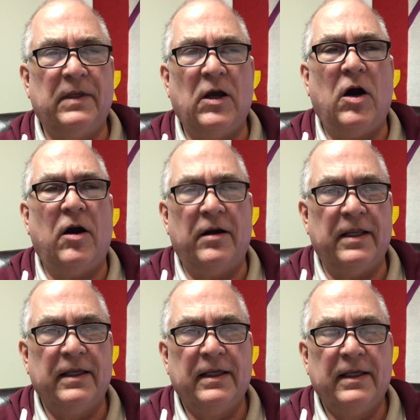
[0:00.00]

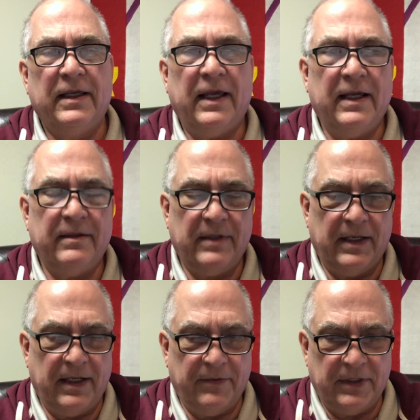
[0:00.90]
guard, and
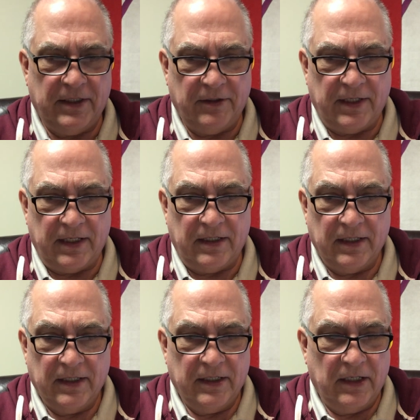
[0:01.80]
and I would still get
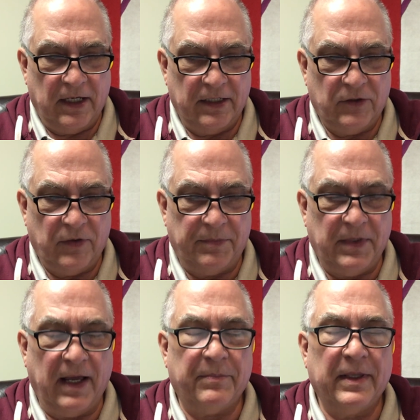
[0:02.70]
uh,
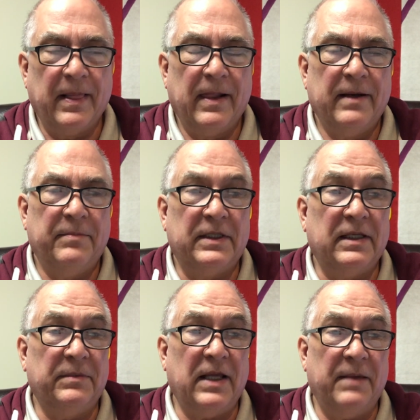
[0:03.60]
tripped up. But
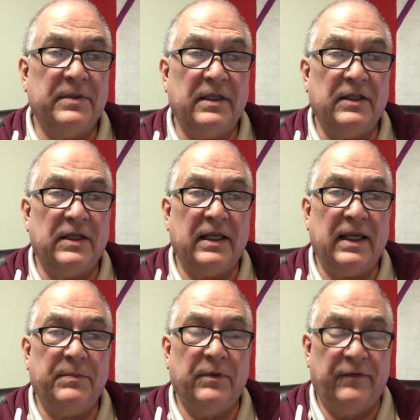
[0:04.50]
sometimes these
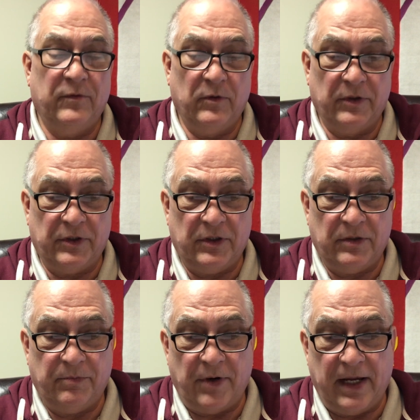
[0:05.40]
April Fools
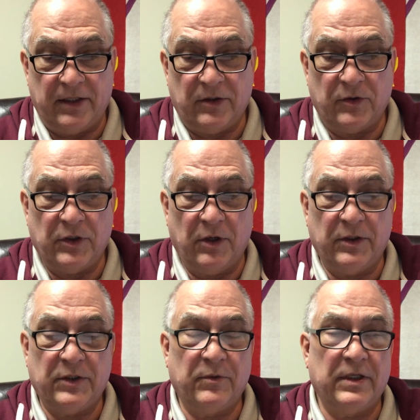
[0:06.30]
pranks or
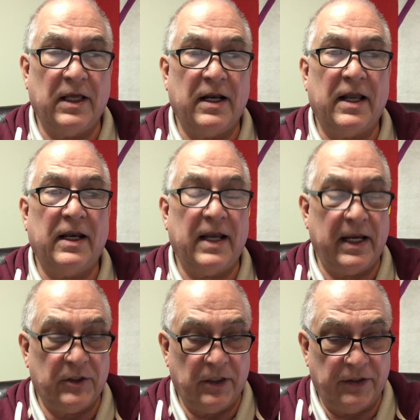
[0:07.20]
jokes were done on a
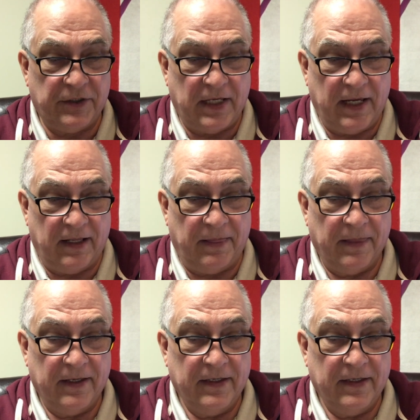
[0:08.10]
national scale.